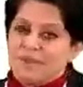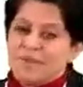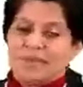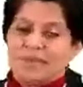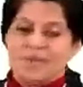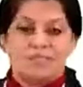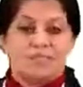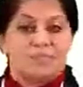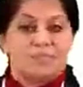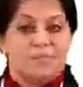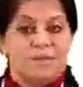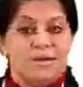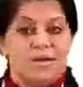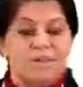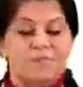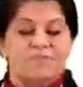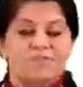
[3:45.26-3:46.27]
a
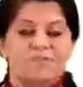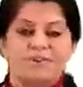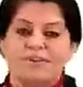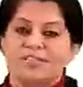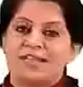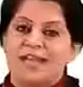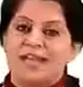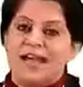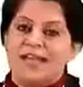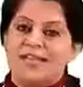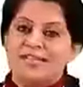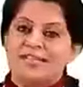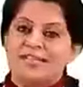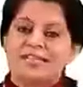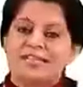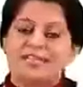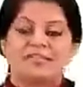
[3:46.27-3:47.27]
sperm
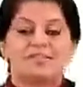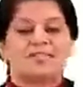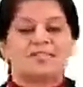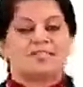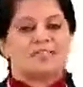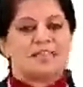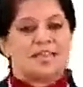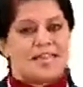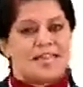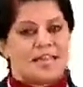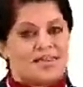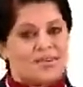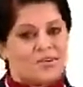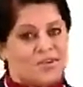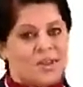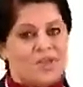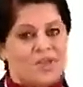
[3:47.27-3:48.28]
fertilizes
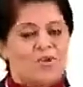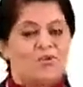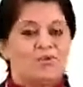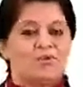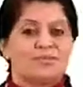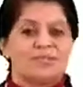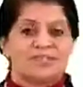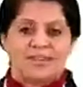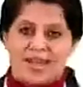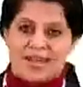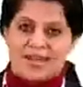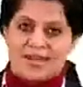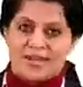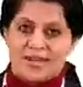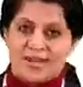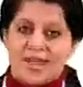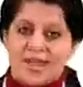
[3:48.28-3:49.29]
secondary
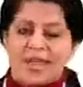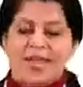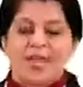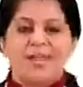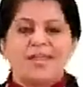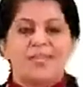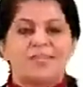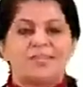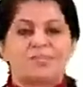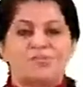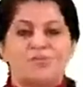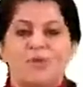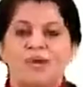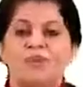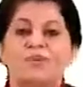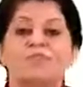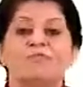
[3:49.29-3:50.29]
oocyte, it is
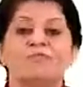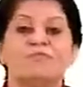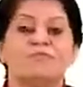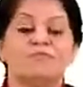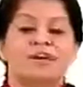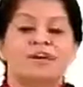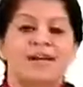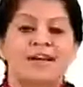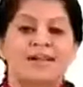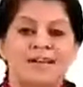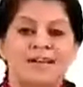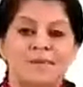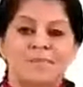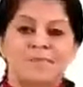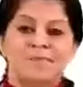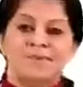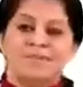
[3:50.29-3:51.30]
going to
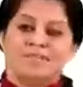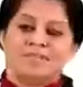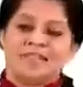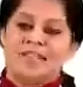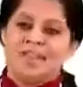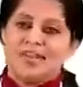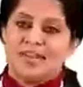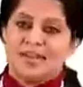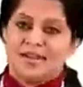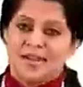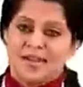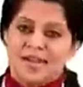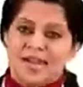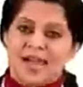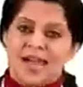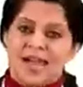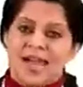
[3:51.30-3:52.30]
further proceed,
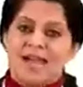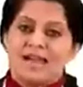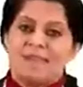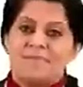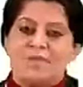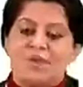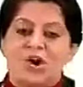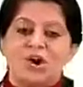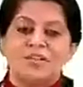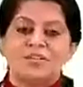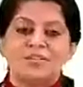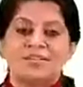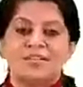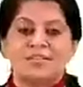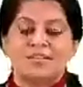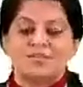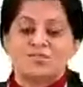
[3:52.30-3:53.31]
and
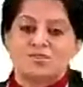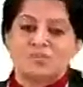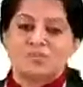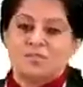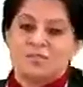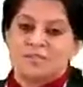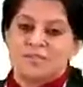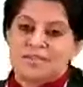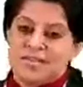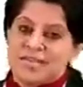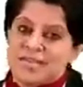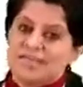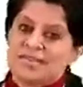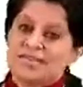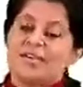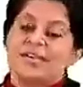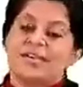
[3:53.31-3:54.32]
meiosis 2
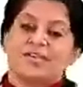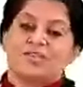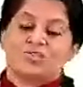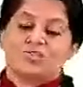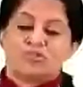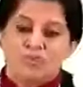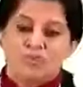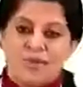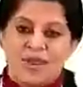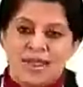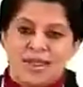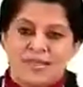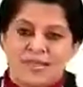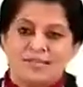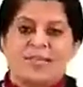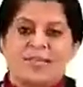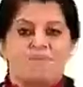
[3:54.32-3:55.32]
proceeds,
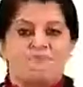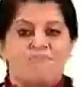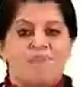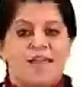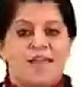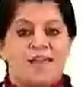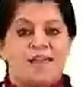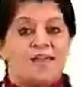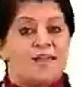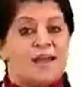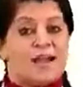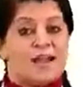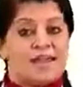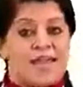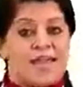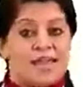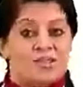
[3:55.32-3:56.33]
students, wherein
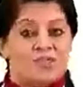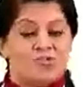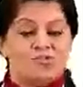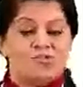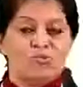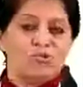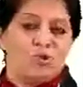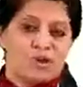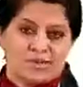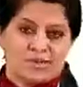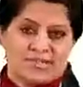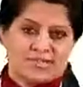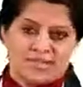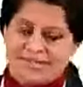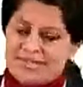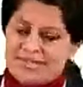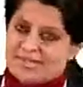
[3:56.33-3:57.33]
again 2 daughter
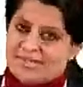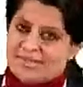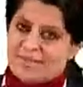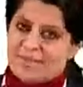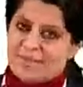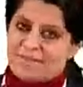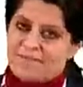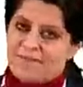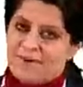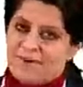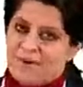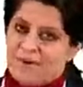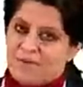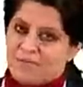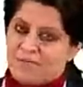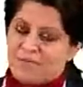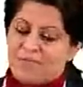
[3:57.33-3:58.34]
cells are being
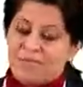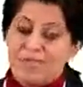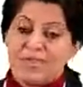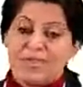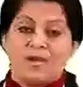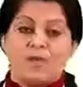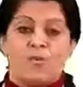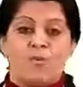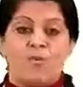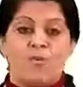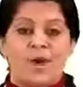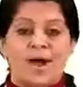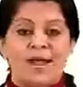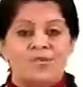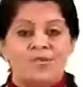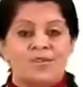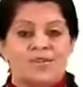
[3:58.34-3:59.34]
formed.
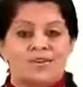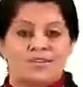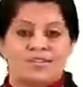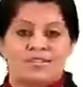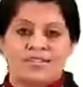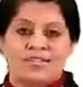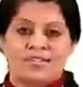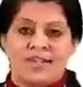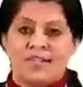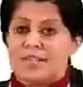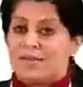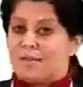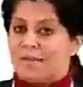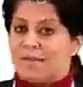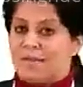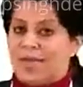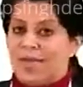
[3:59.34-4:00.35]
One daughter cell, the
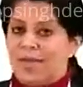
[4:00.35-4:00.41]
big